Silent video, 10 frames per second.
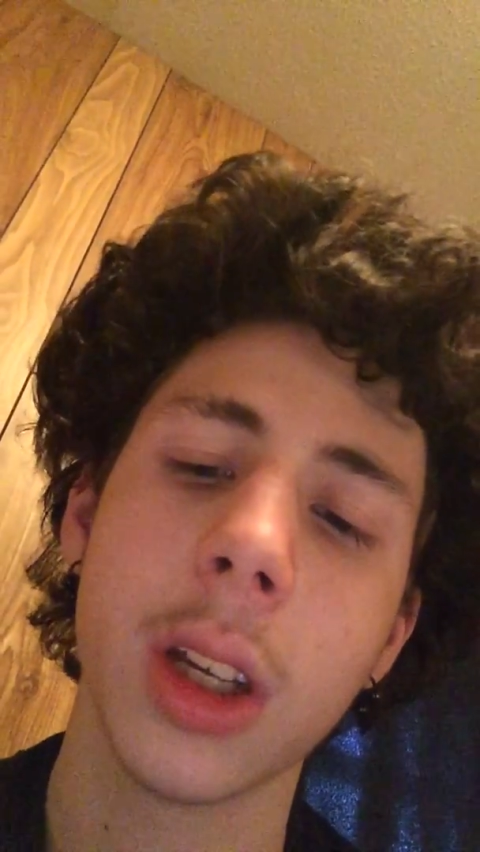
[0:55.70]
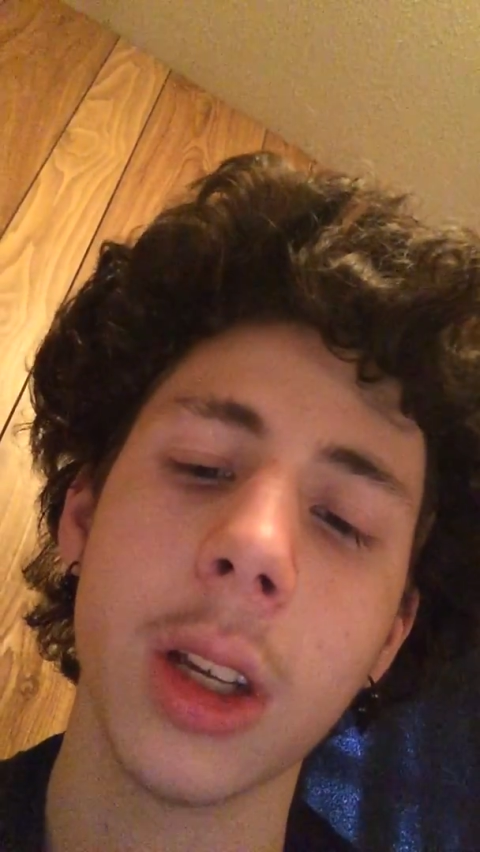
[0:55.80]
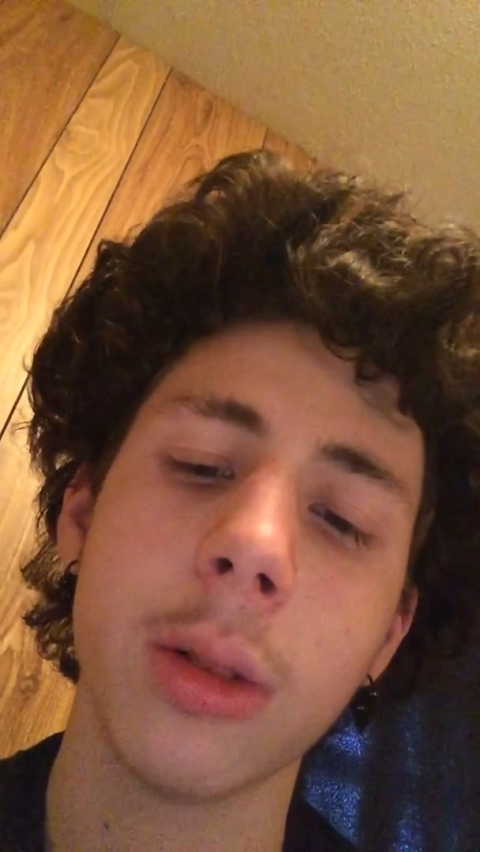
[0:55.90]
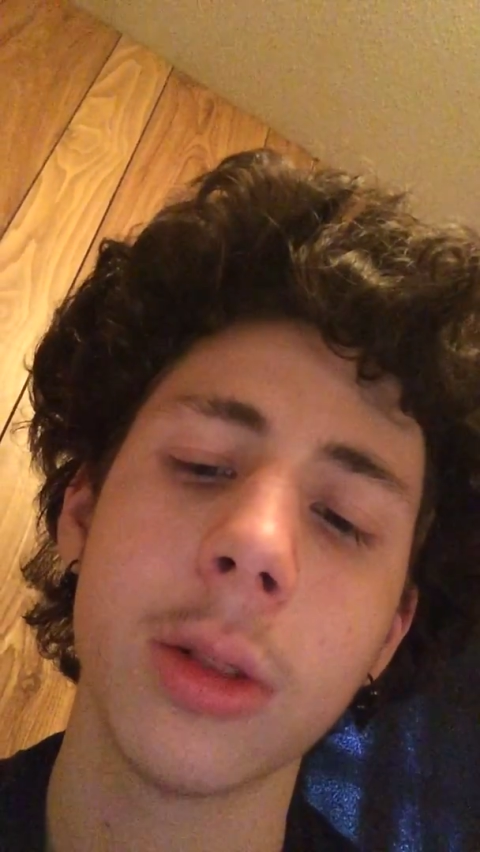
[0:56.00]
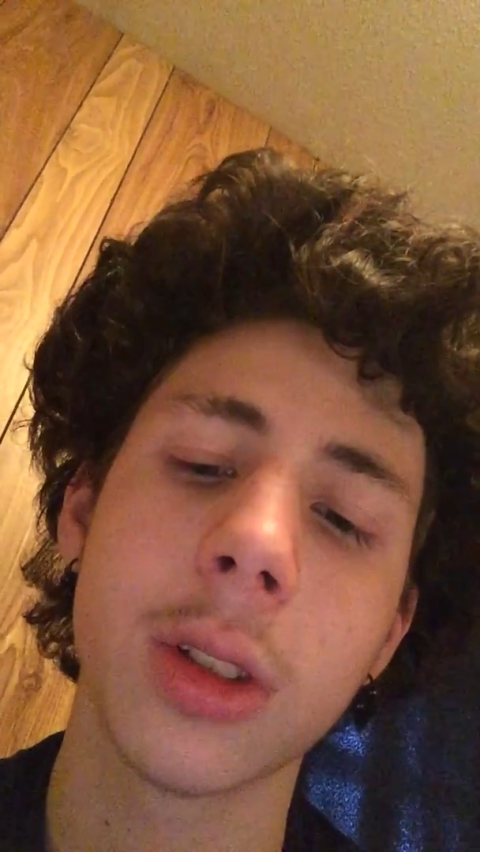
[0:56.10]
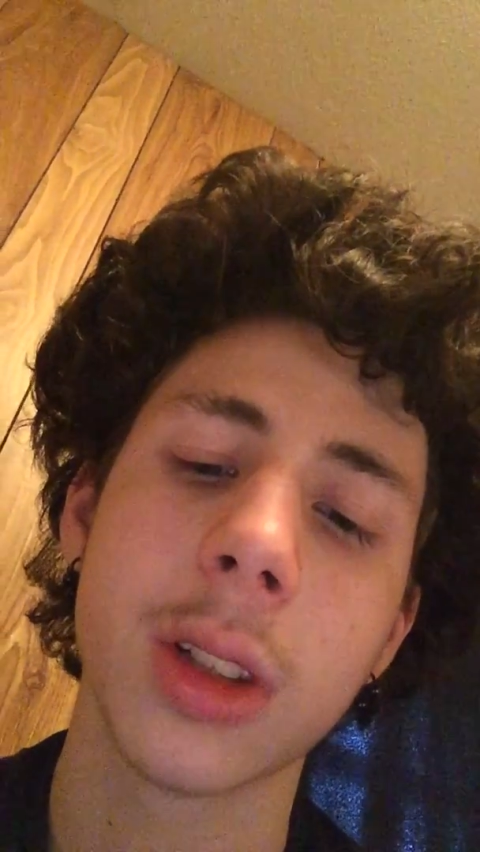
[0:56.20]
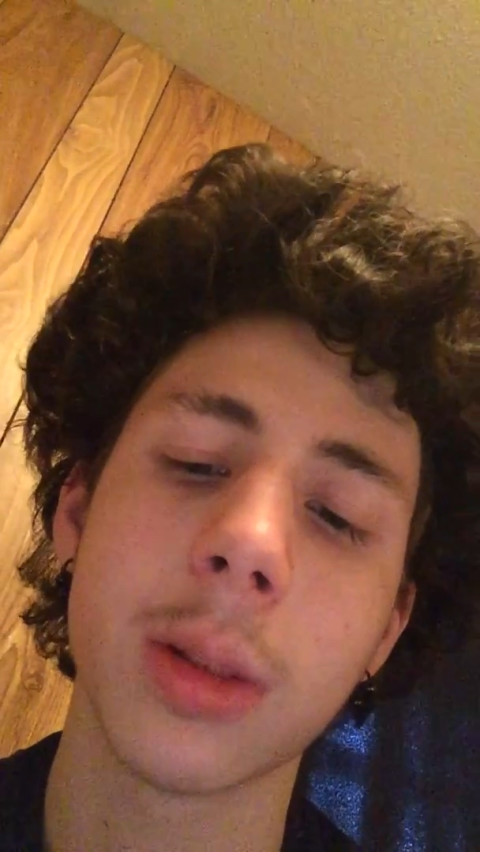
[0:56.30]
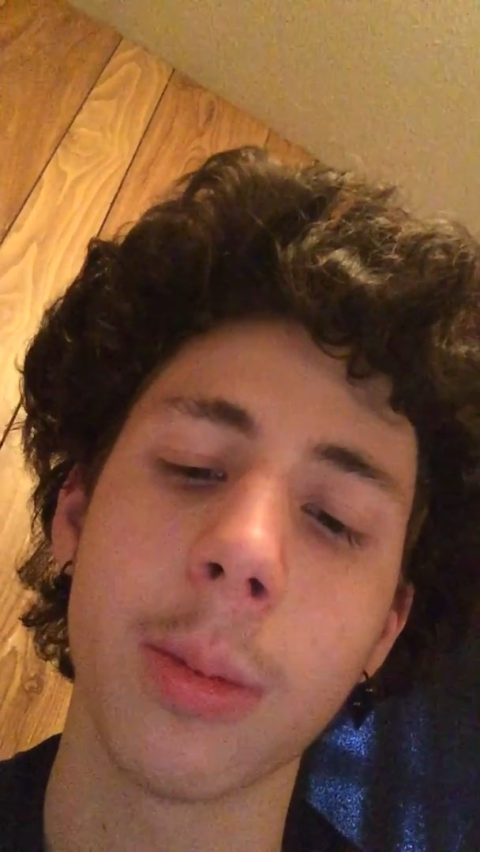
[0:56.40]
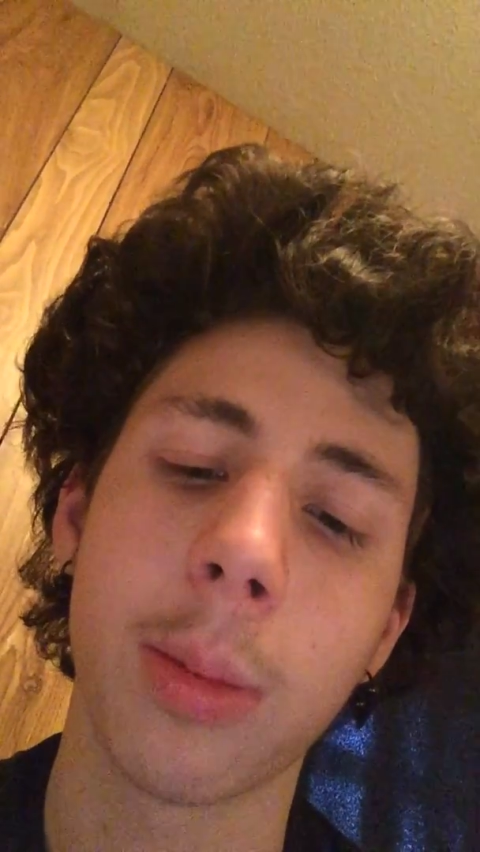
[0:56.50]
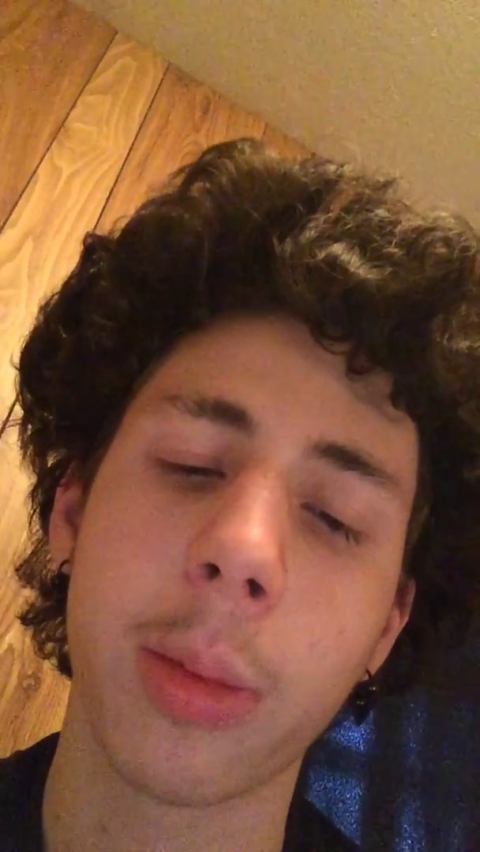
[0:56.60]
It
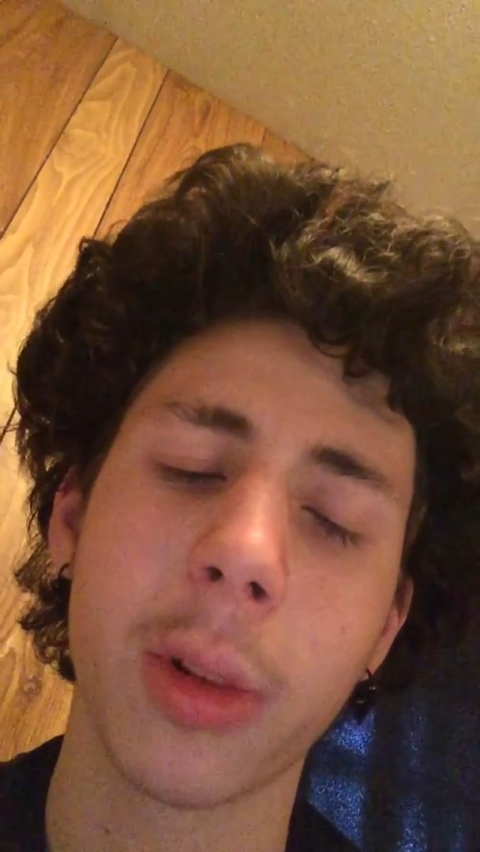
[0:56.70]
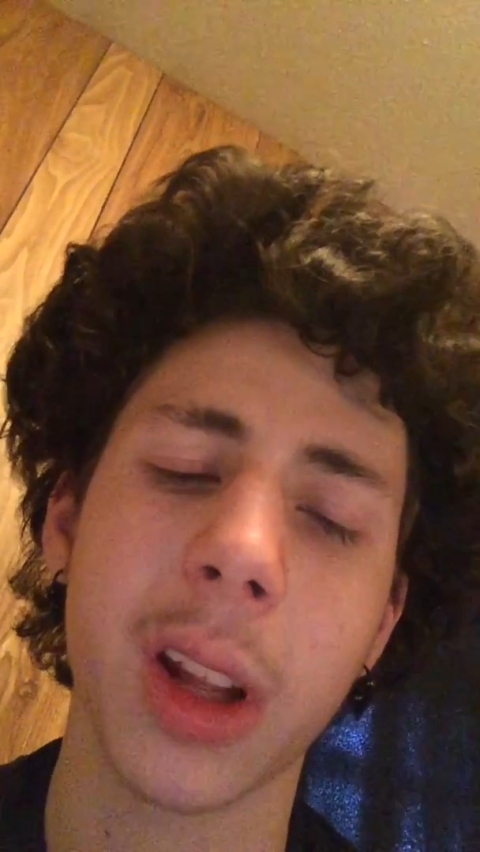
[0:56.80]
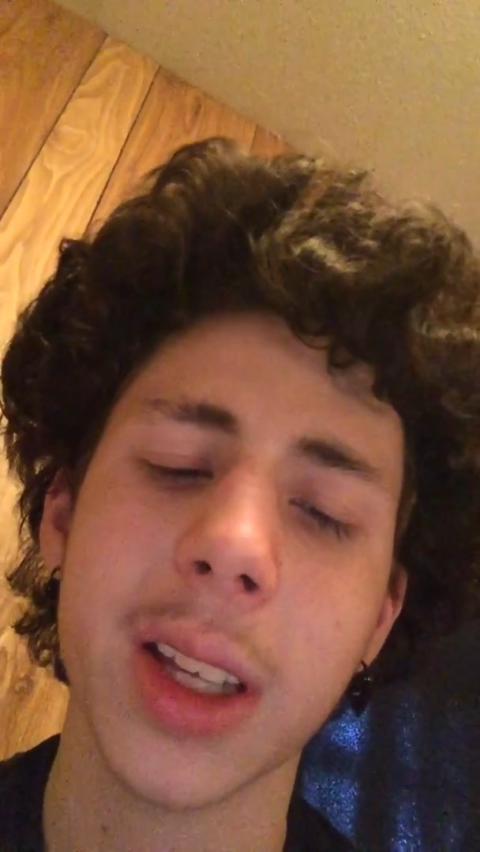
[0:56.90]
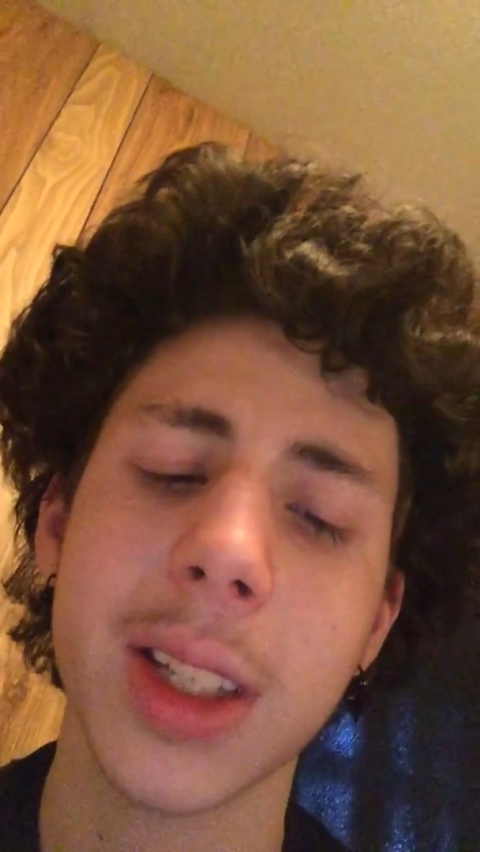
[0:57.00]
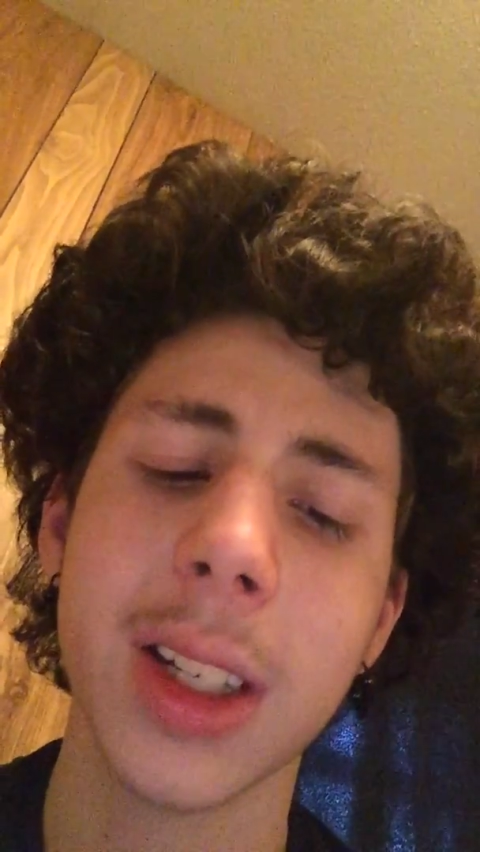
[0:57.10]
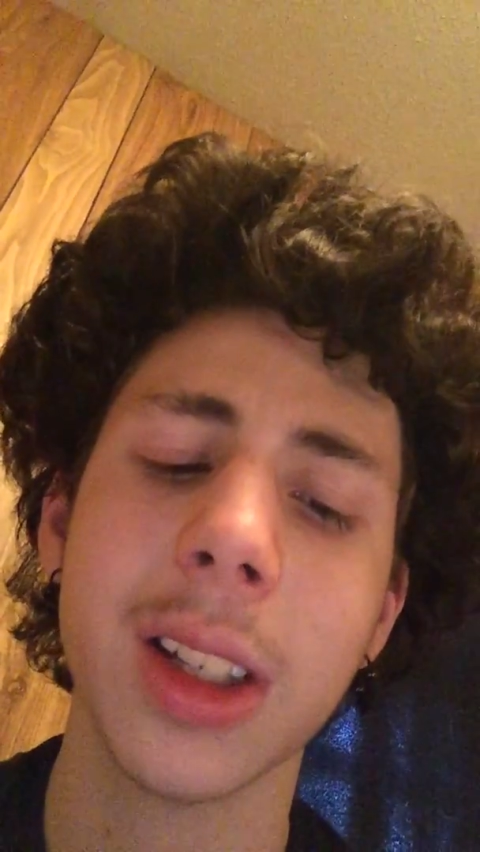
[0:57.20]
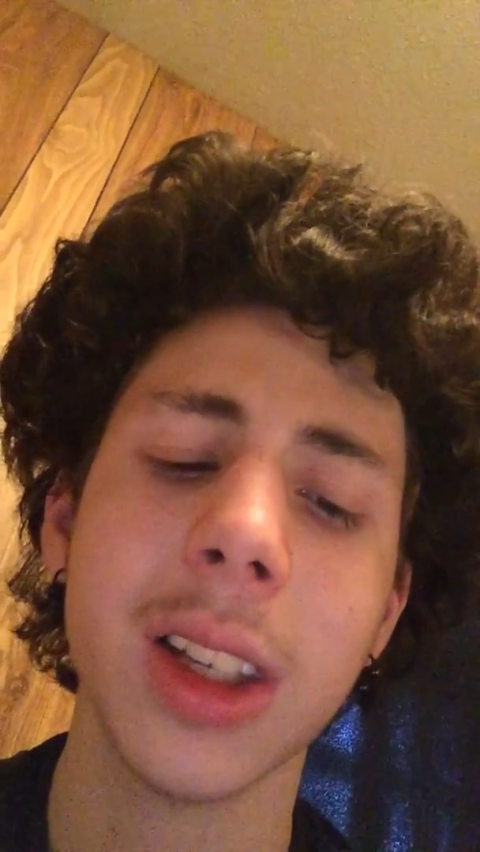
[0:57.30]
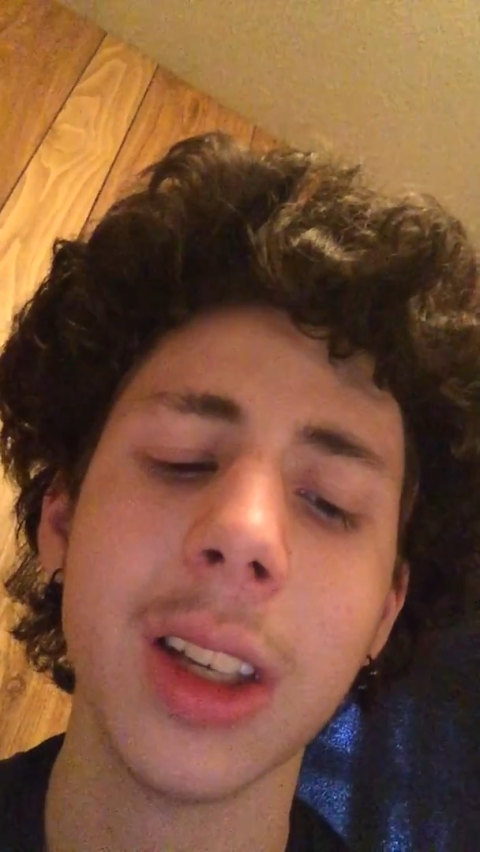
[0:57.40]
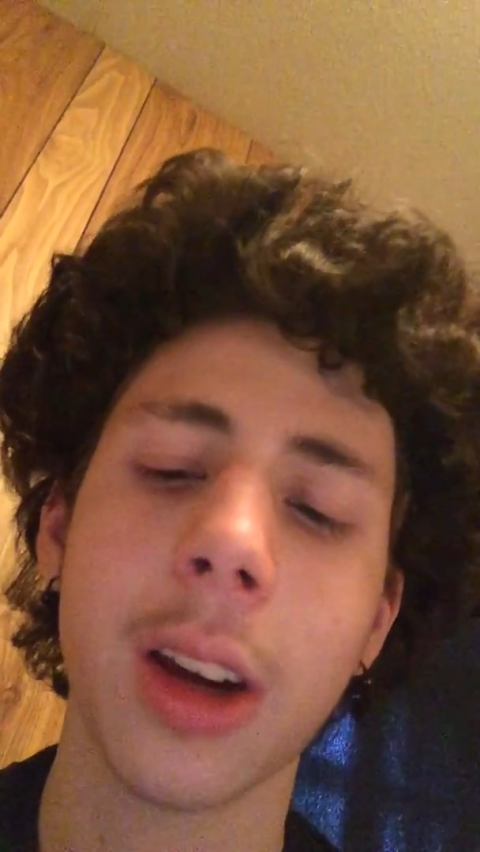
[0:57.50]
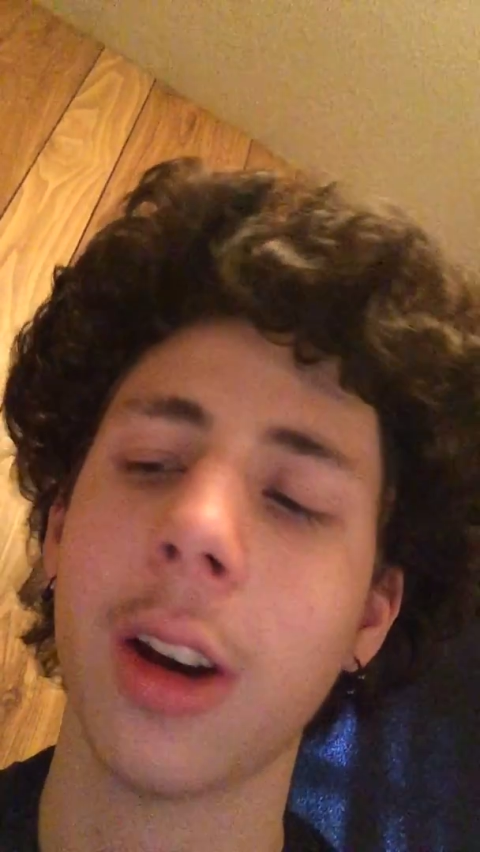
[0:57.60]
was
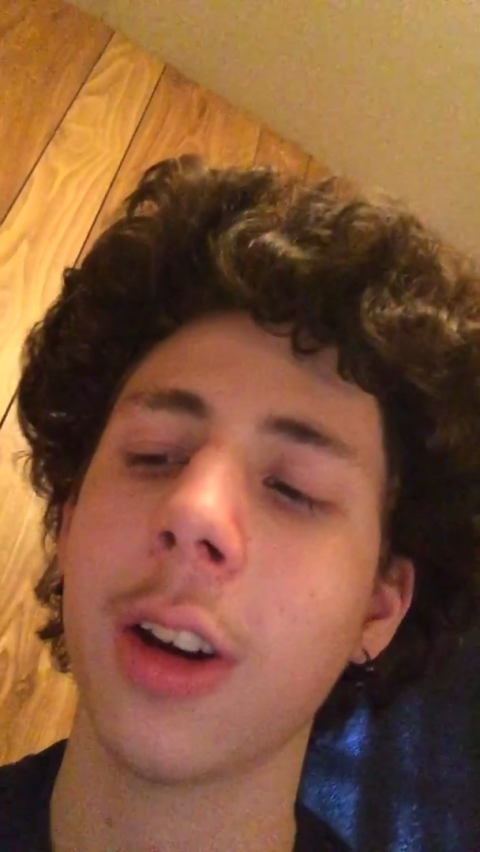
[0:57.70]
blessedly